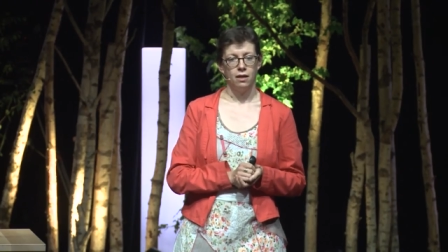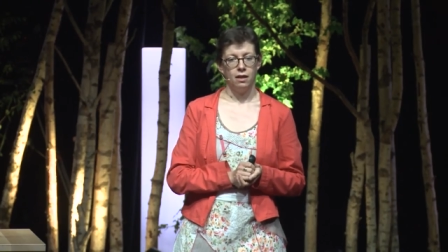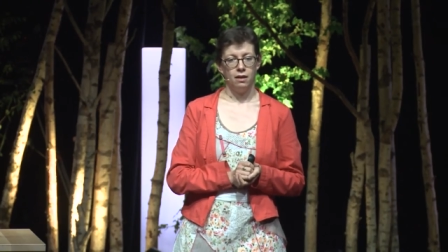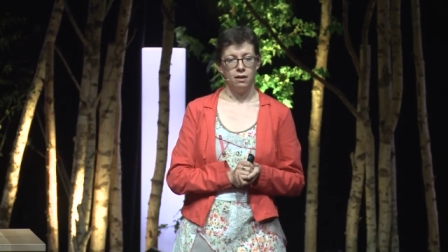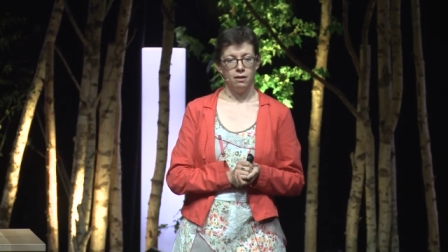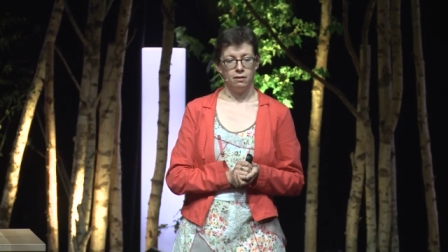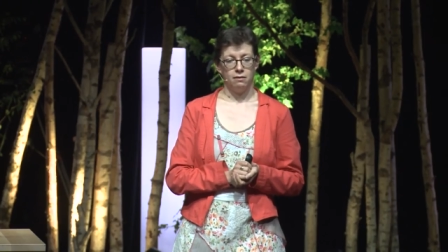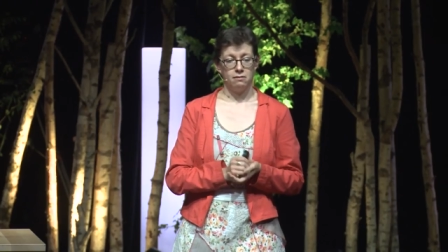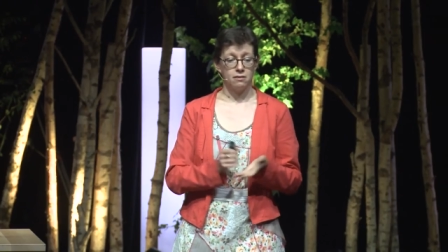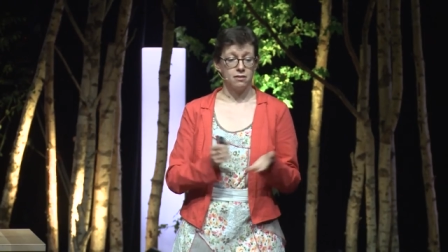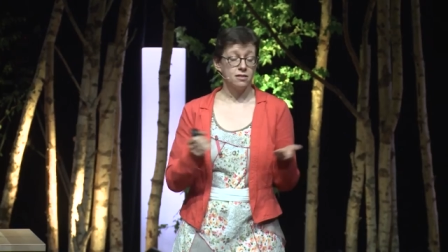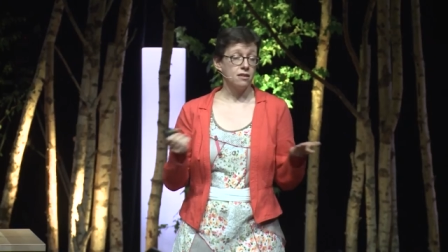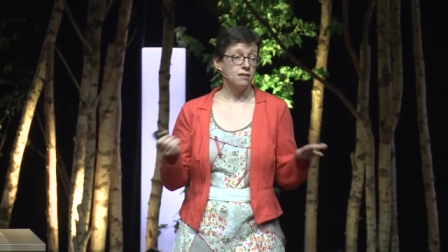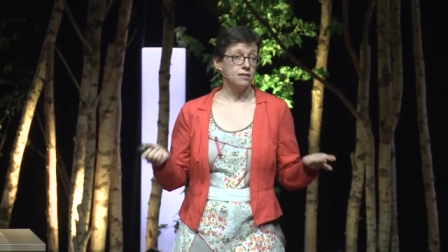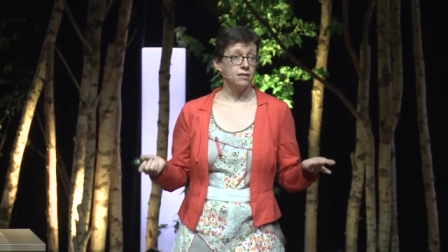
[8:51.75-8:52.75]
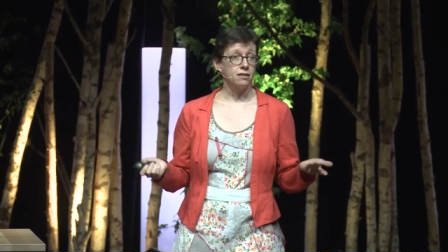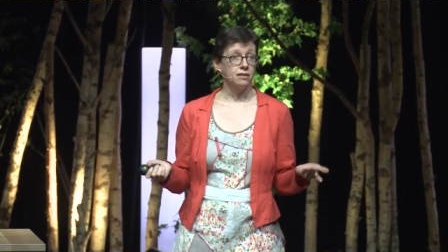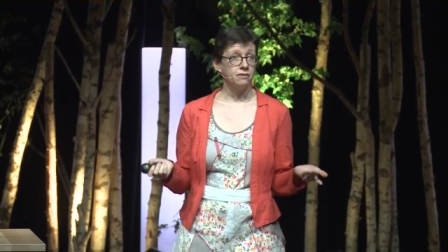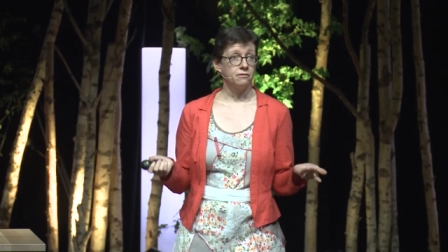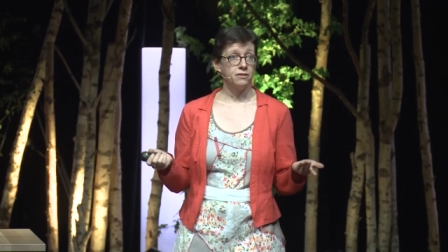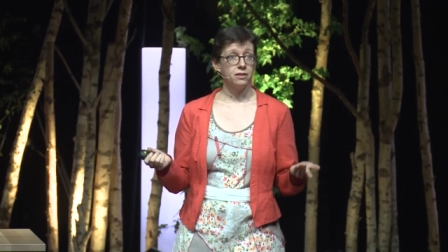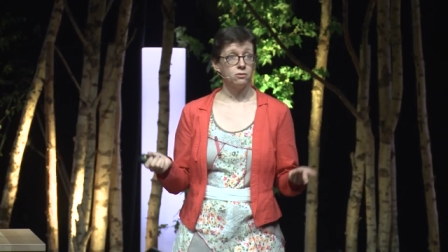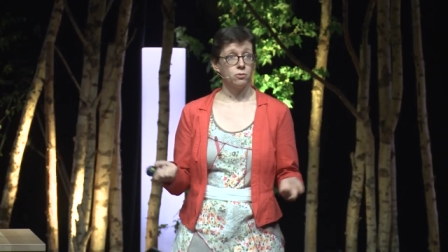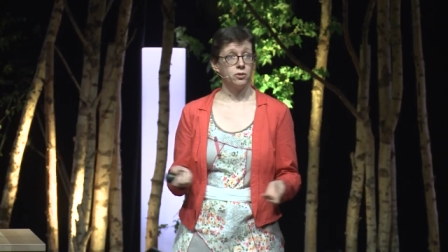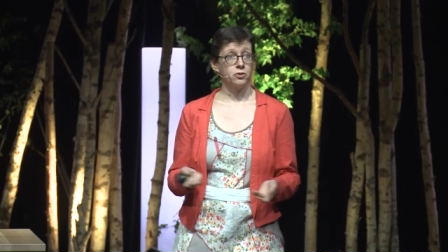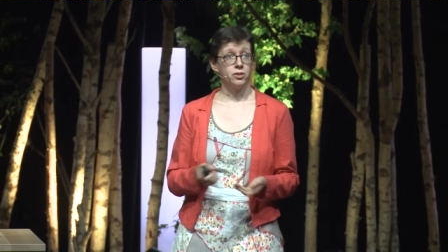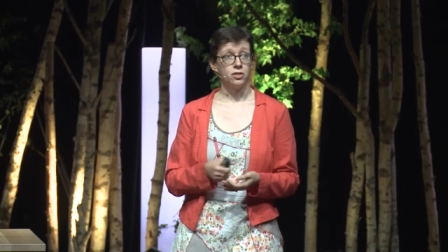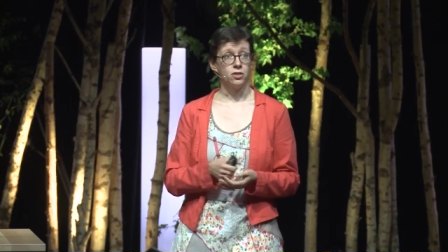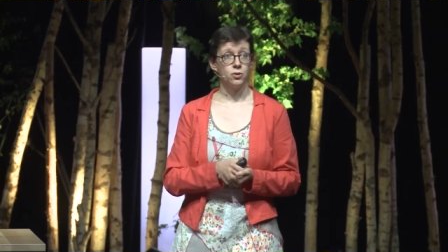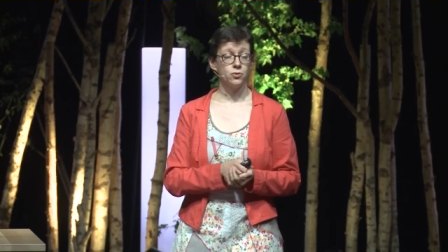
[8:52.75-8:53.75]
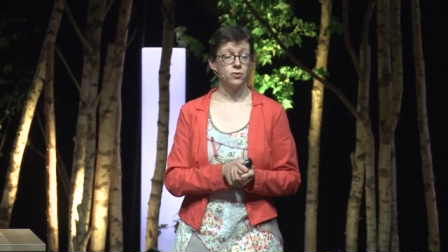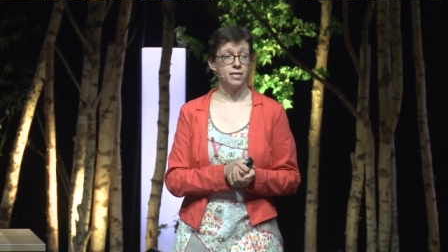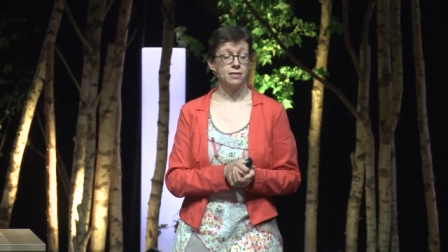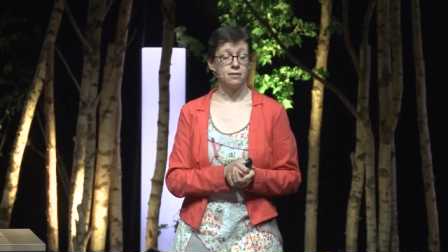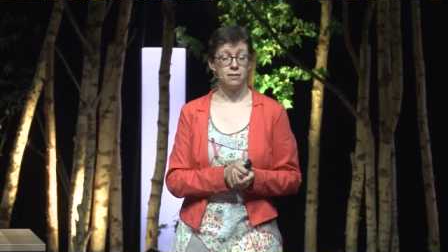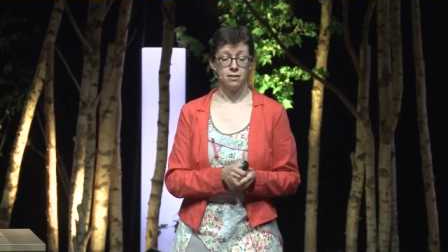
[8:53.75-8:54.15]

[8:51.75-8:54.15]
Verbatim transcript: Uh, this is not the only field where you can do this.